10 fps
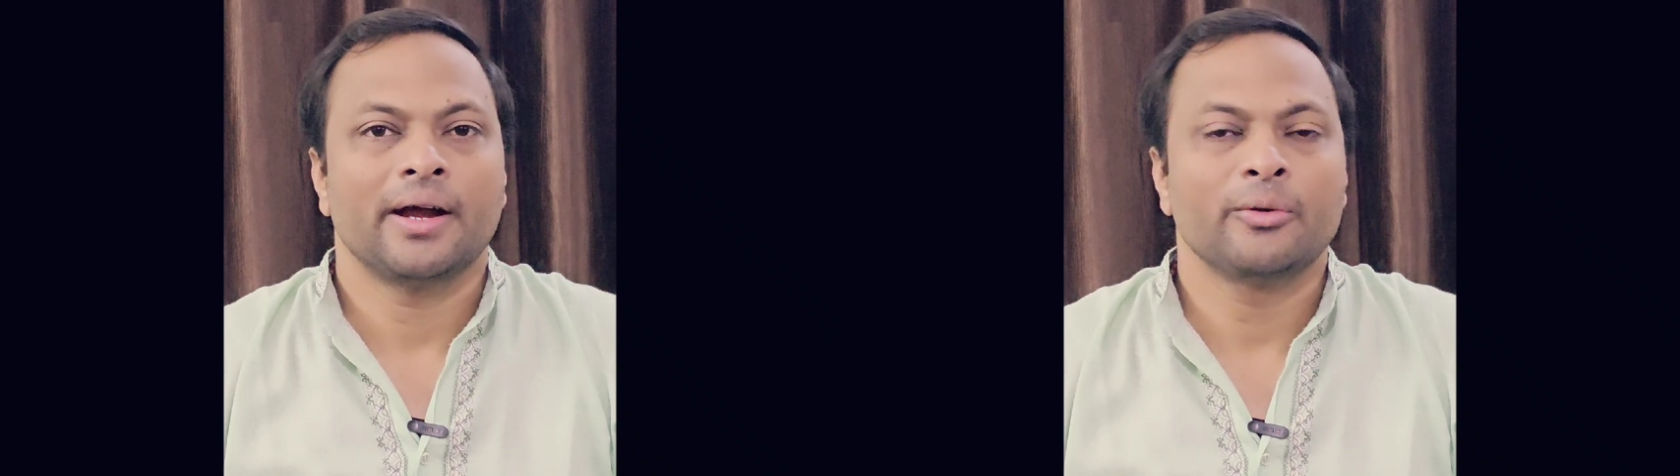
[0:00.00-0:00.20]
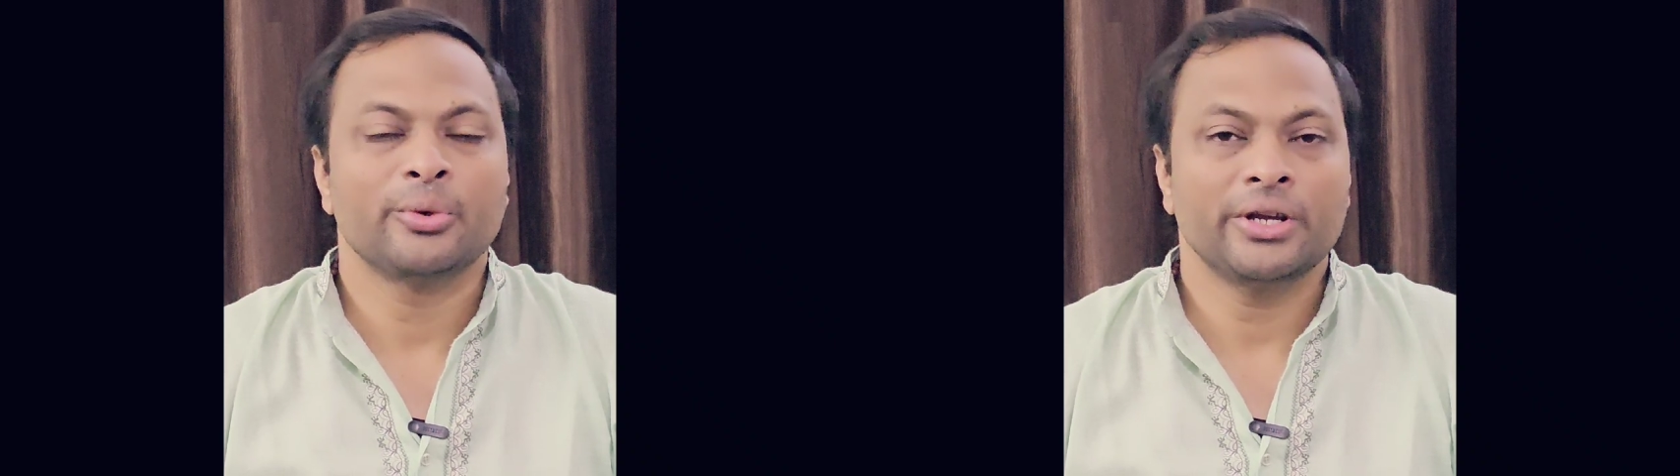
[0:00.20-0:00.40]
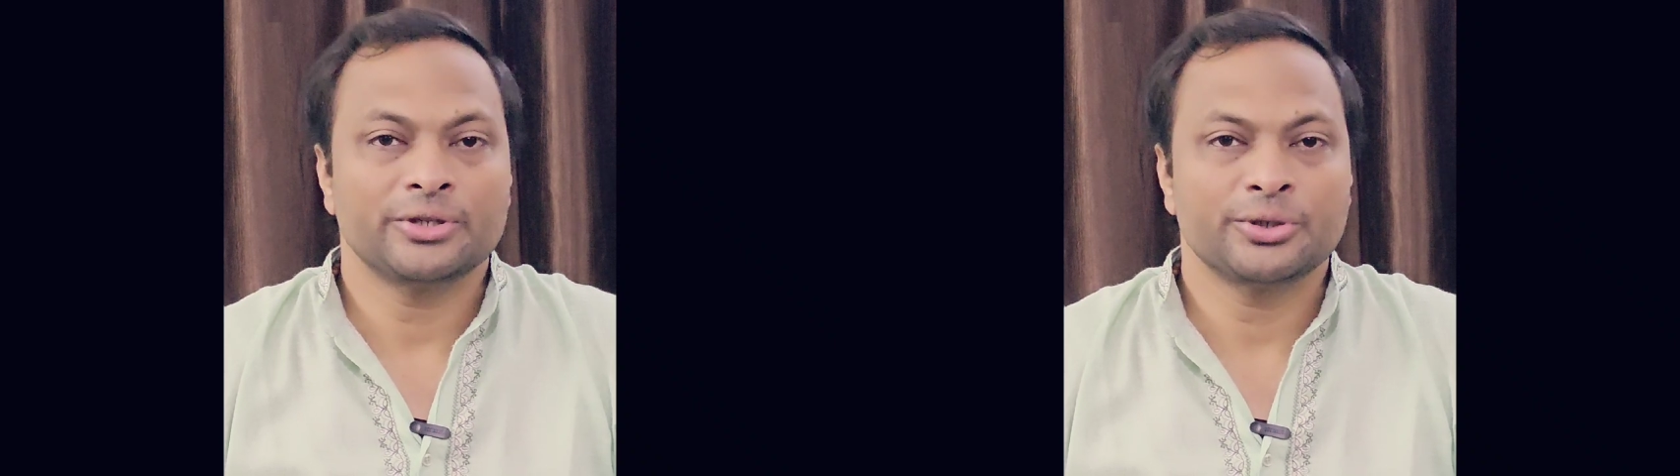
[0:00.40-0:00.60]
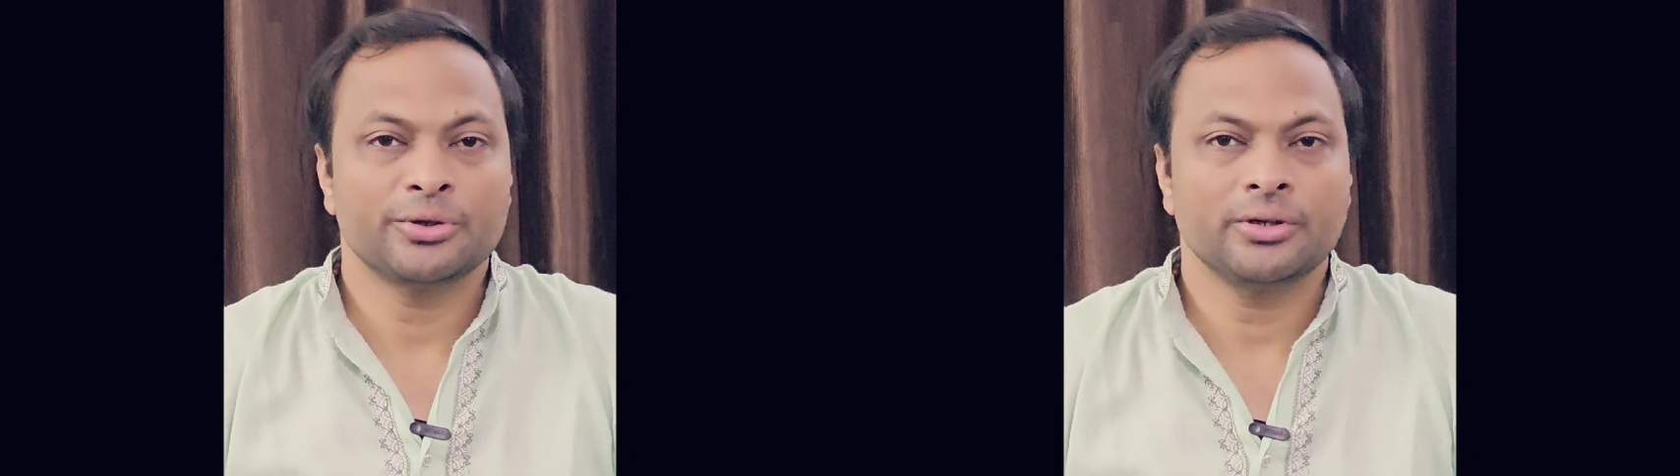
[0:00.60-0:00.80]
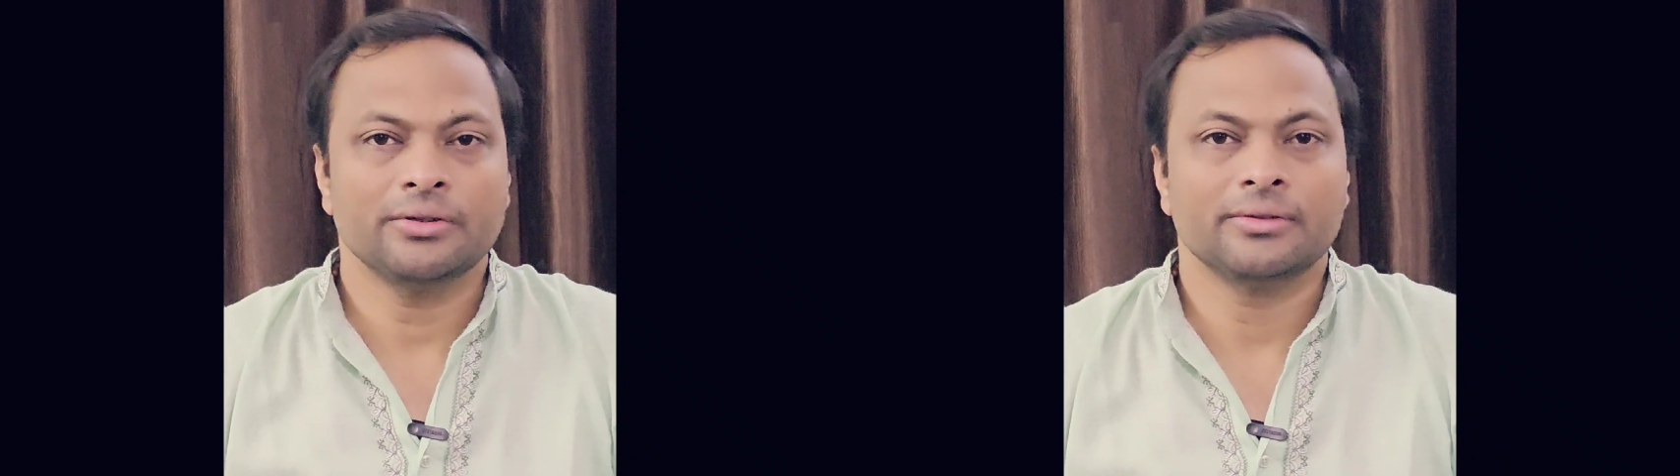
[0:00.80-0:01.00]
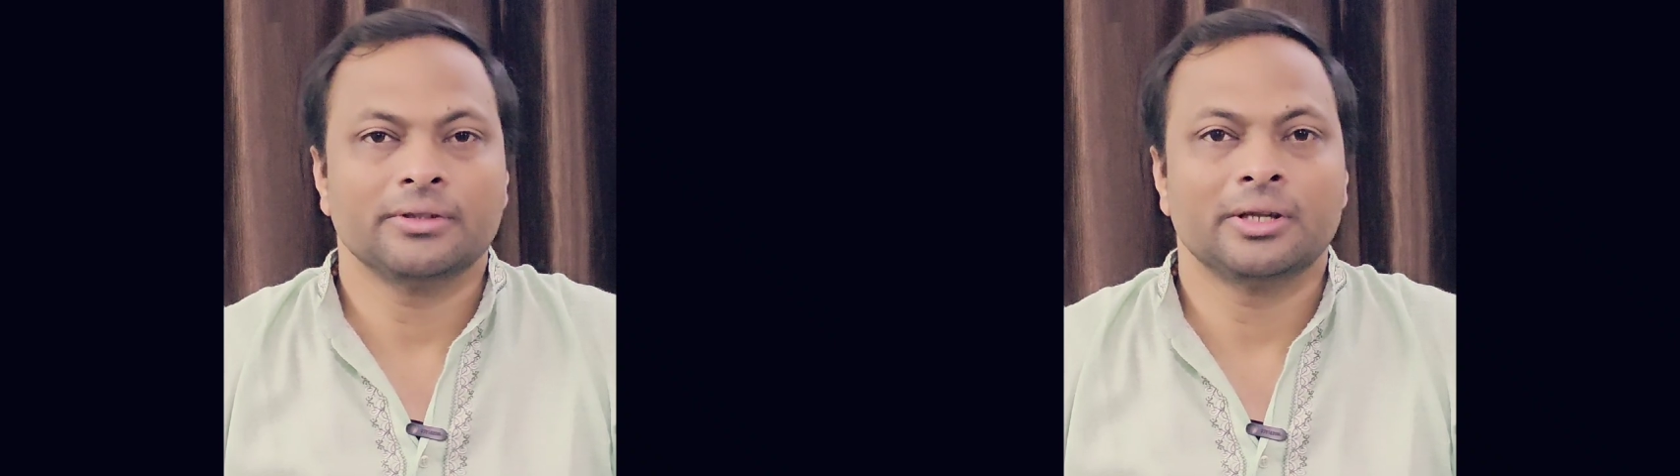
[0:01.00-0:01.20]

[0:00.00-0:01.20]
and we assure